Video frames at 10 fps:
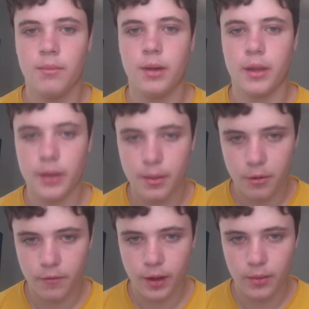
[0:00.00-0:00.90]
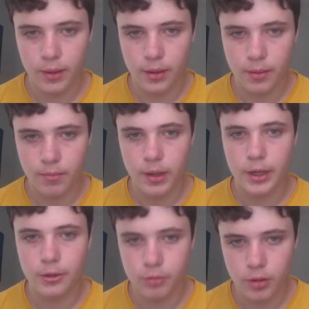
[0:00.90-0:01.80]
by the number of elements
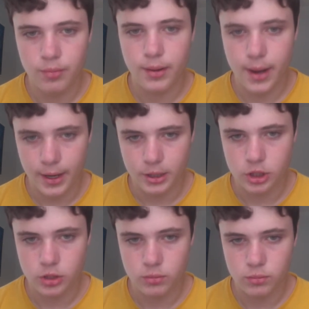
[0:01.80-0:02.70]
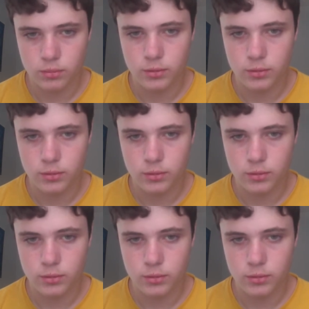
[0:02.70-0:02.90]
in group H,